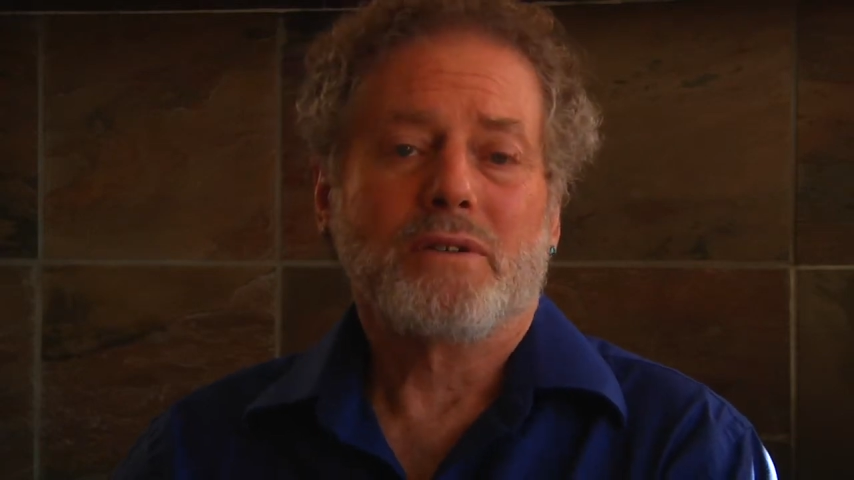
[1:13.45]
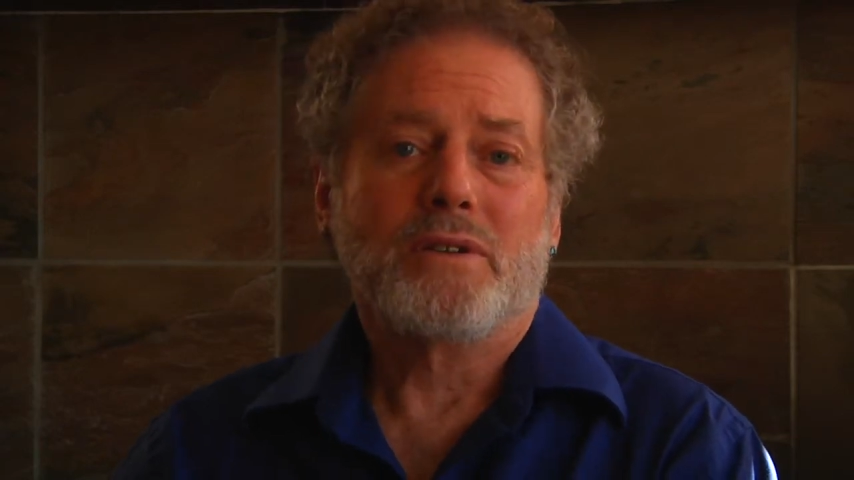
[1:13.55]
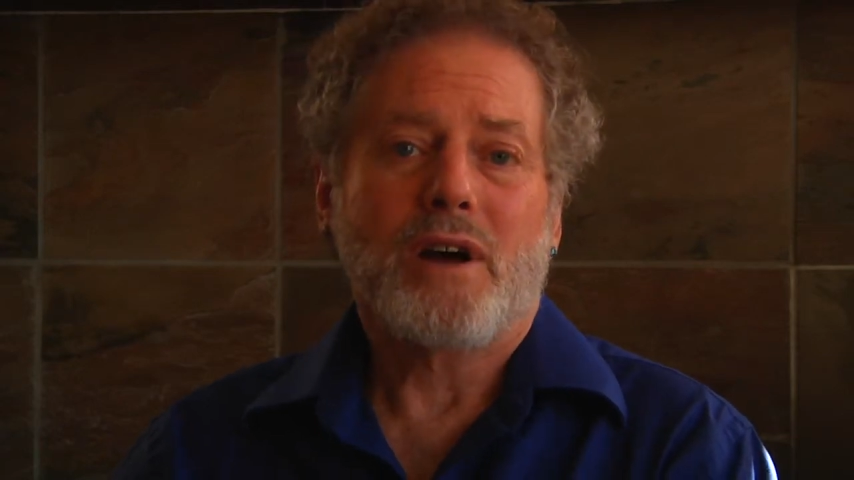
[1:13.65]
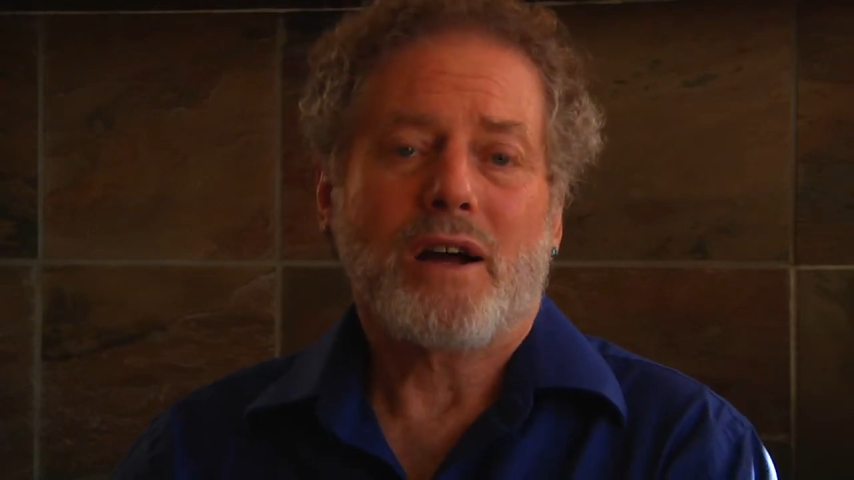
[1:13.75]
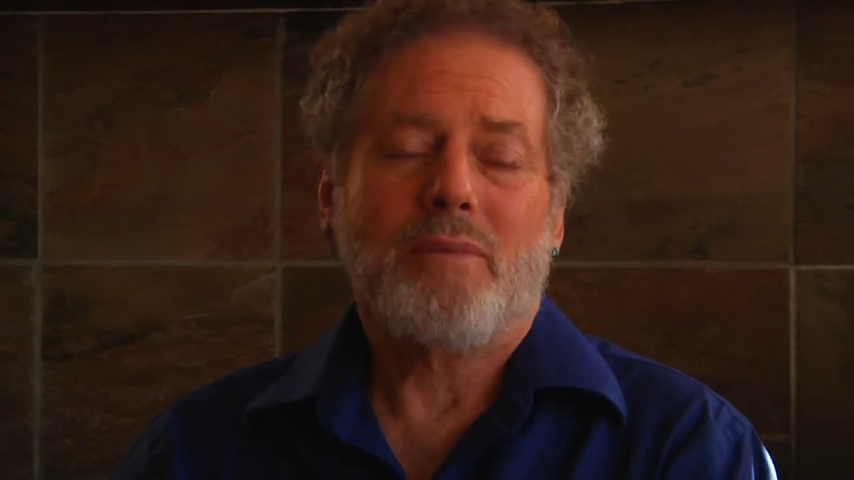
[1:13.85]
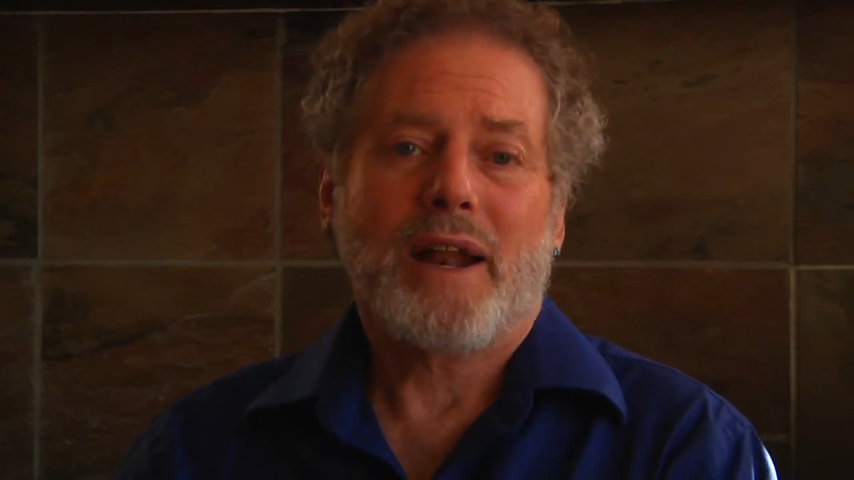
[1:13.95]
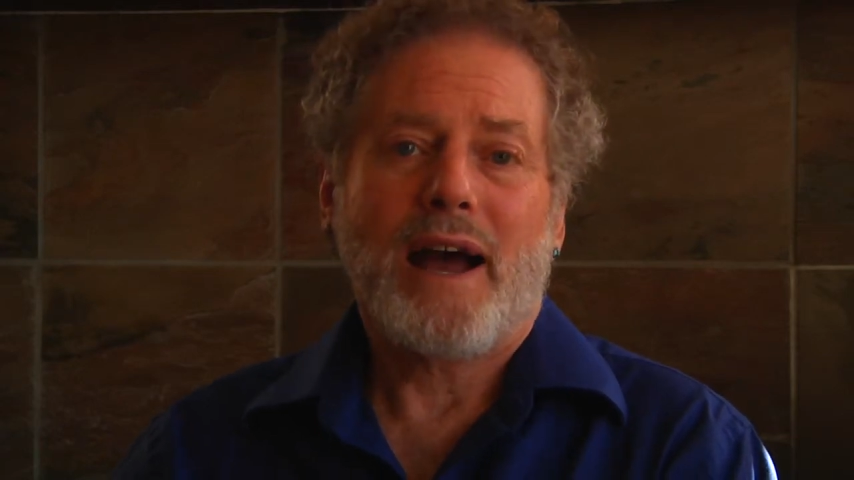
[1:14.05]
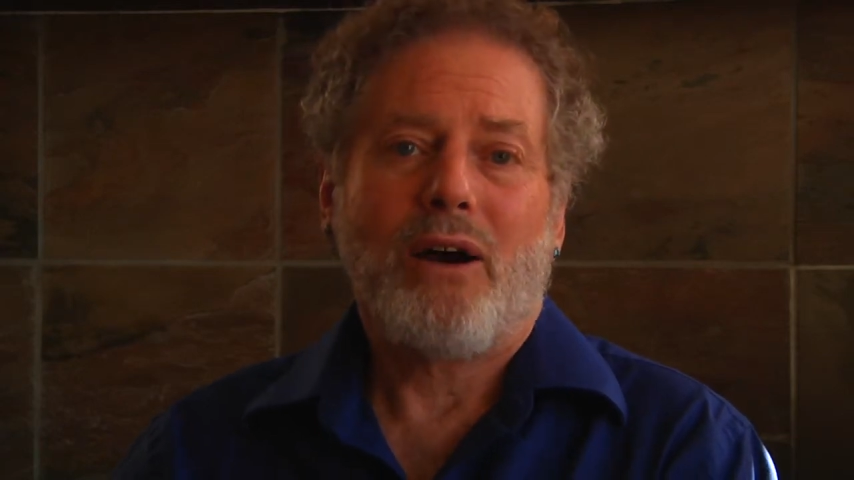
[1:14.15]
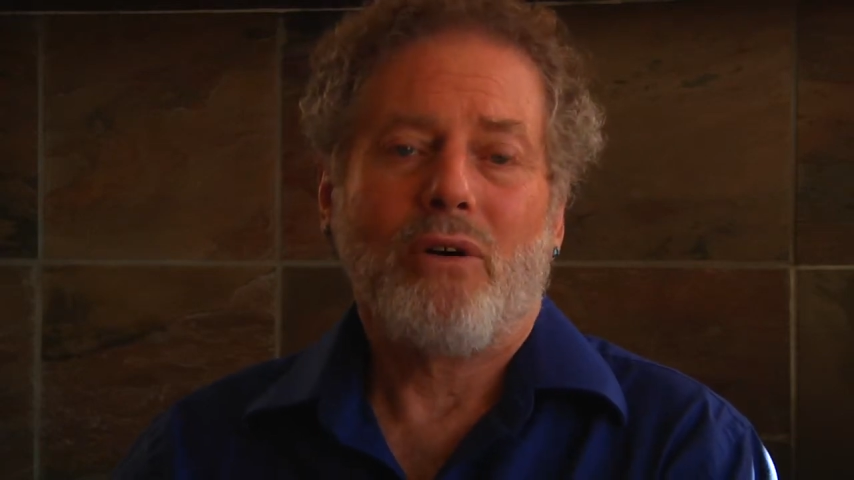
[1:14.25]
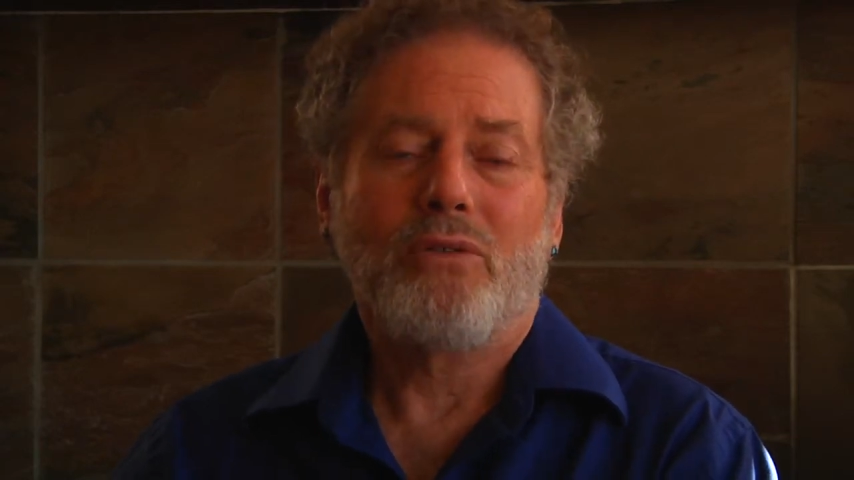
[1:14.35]
talk about
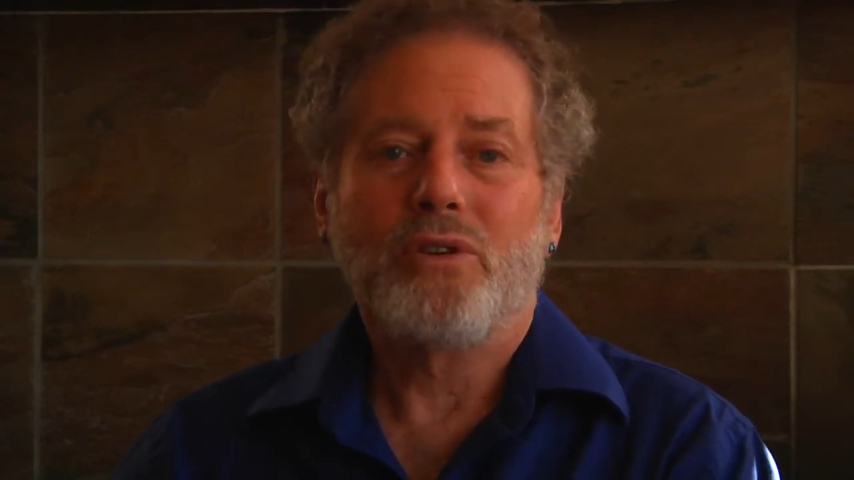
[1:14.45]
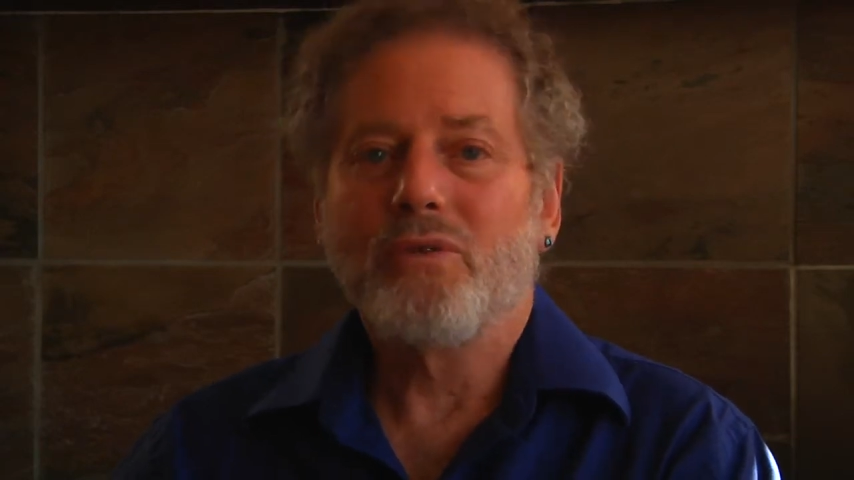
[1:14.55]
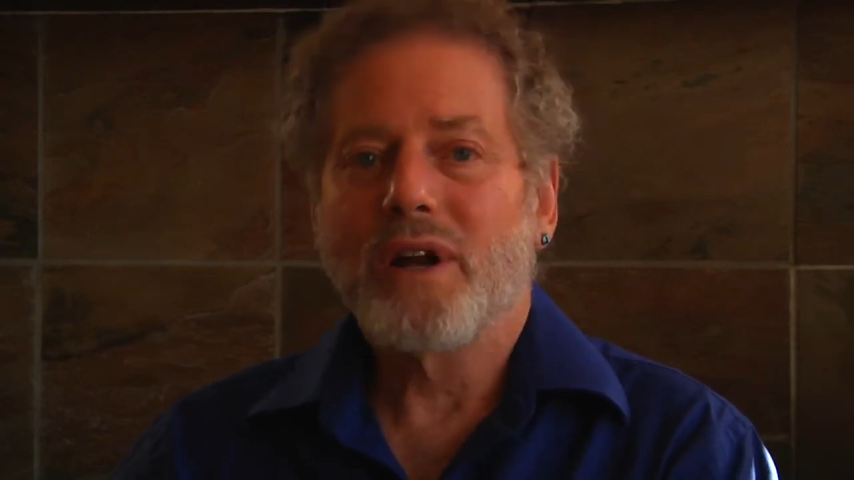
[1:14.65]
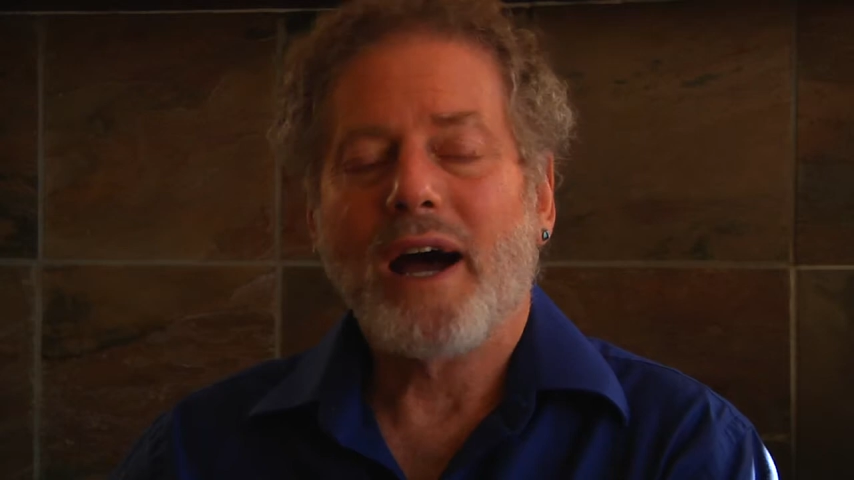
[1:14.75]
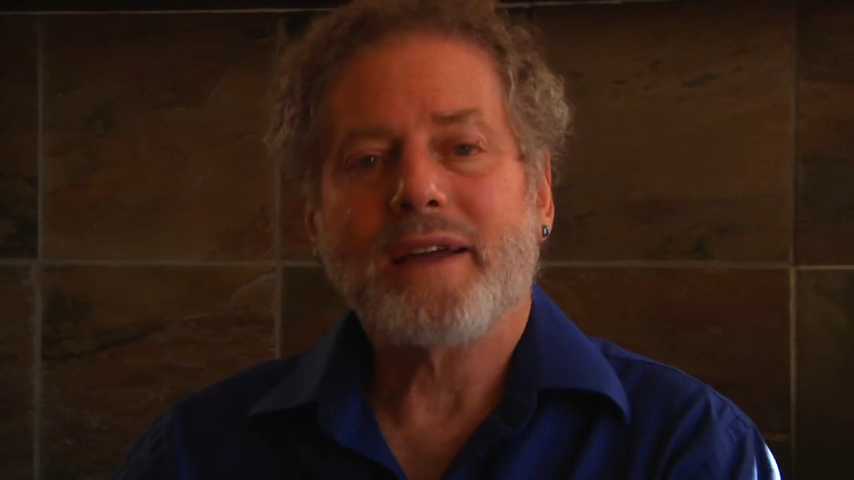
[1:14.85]
how you and I